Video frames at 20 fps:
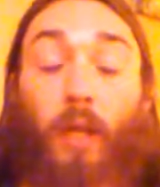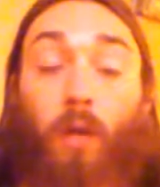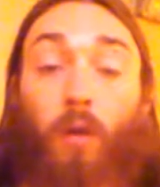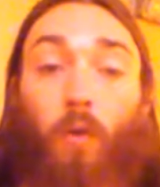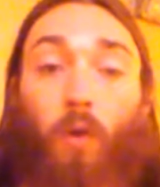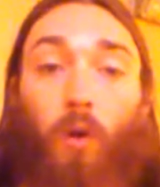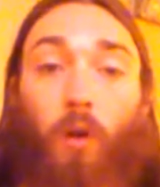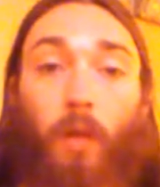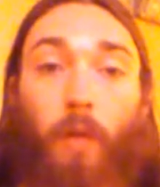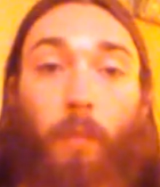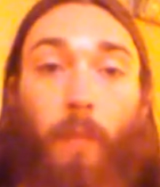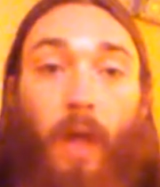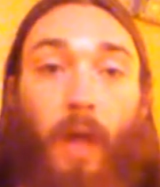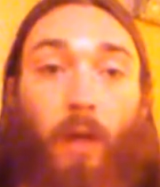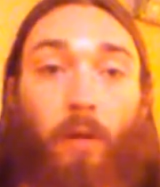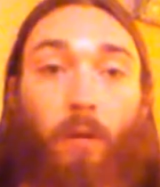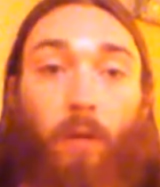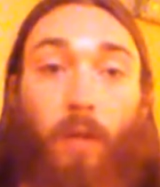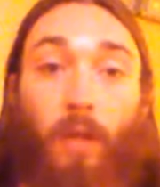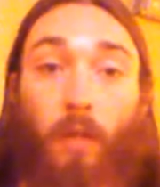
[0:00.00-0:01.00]
an orc in
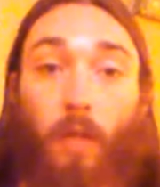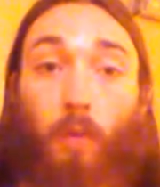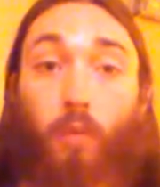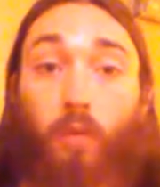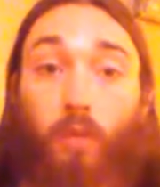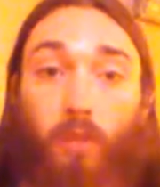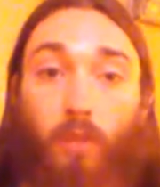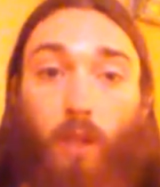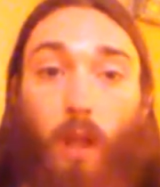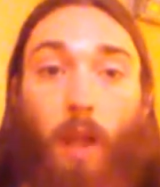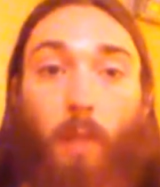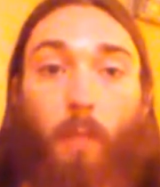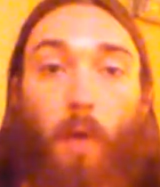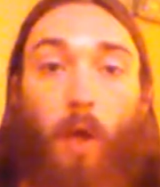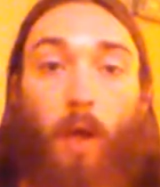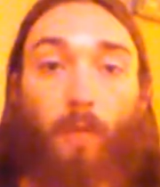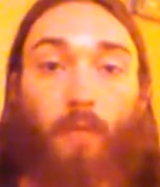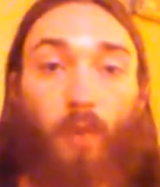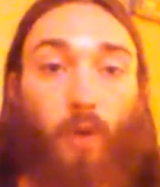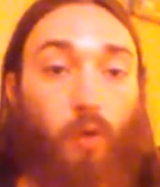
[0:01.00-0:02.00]
battle, and they will snipe
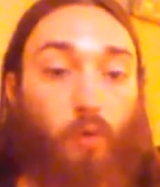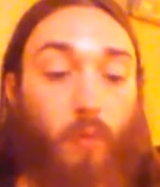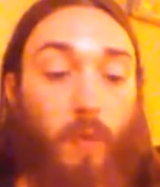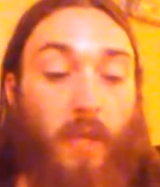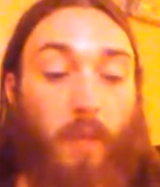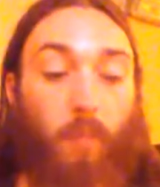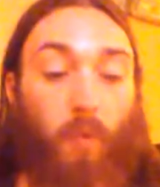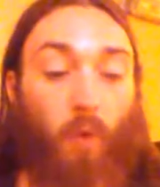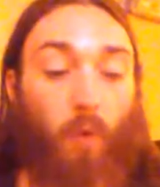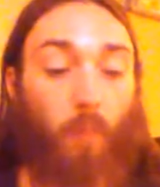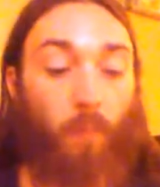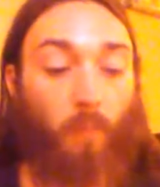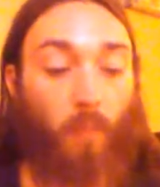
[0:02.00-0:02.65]
off those people.